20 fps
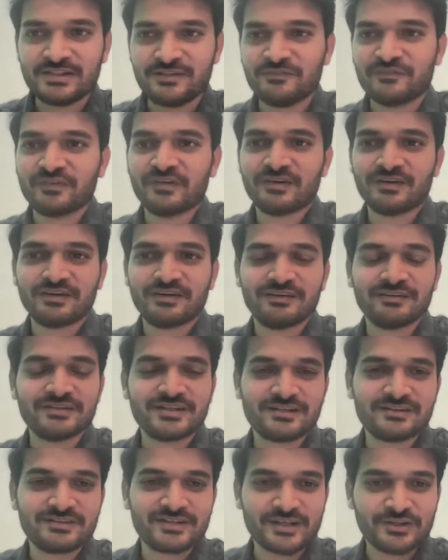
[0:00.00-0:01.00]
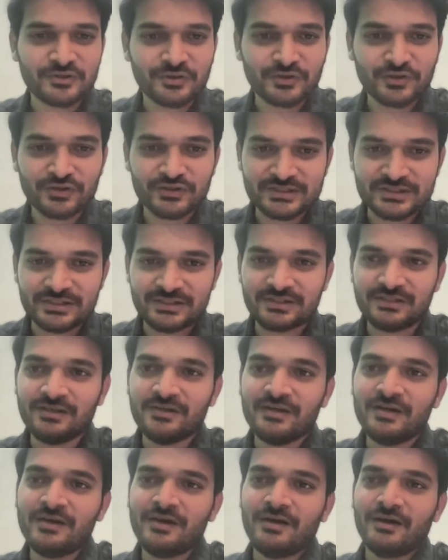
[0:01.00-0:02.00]
if their technology,
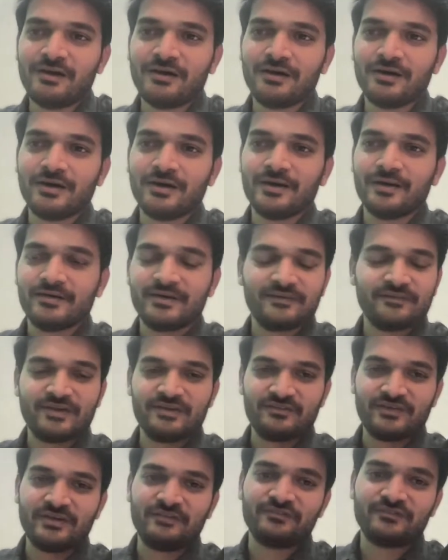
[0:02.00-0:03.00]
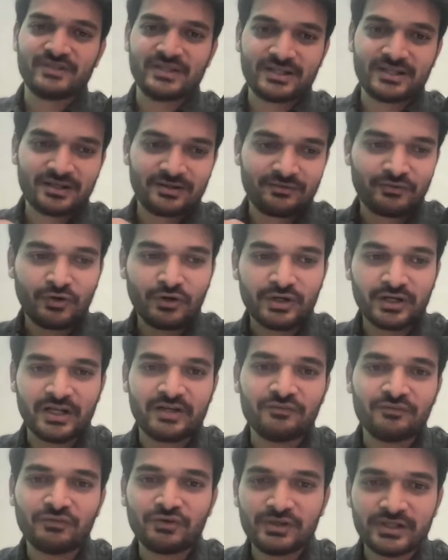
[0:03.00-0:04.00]
if they have not
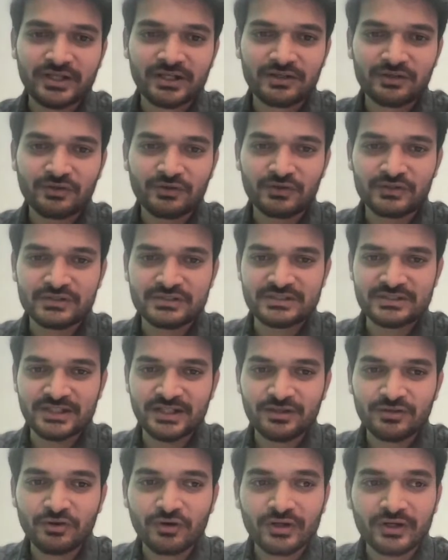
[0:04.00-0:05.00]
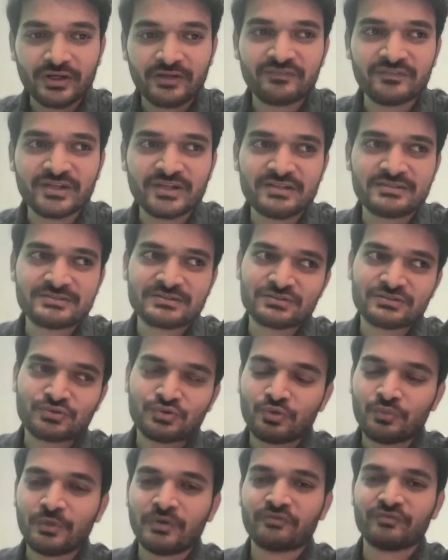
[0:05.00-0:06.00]
involved technology yet, or if there is a
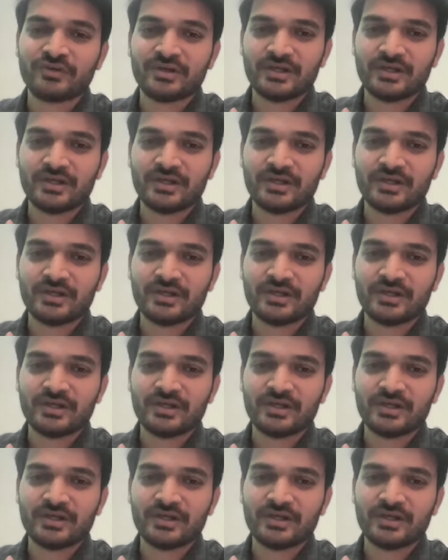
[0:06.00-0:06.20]
scope of